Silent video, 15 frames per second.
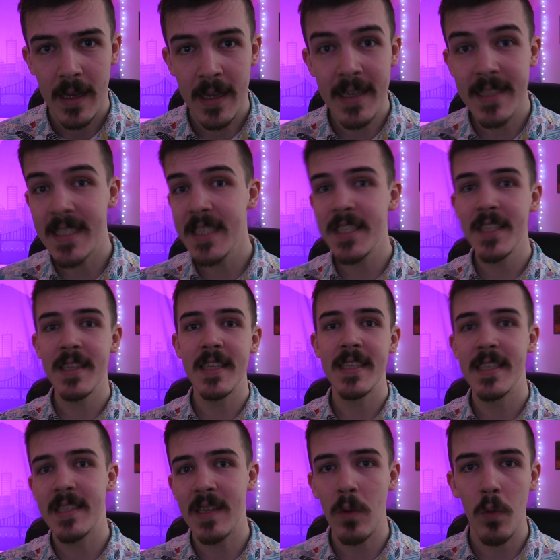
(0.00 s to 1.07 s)
In addition, the
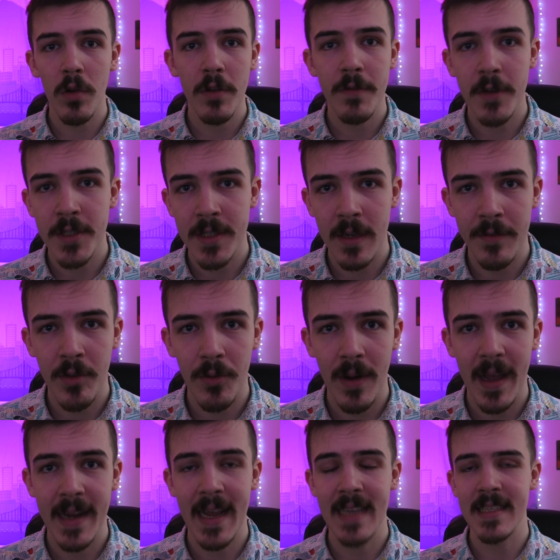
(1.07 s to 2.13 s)
Disney World version of the
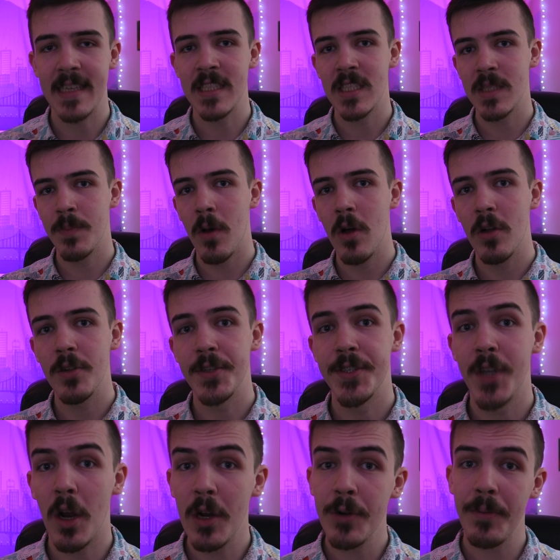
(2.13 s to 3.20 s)
ride has a small
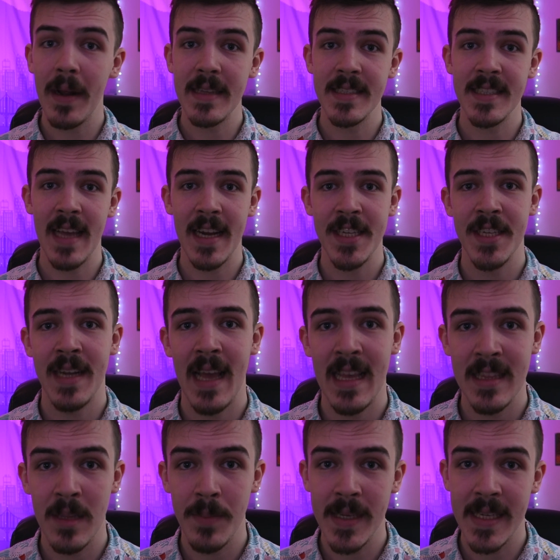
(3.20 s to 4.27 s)
dark ride section at the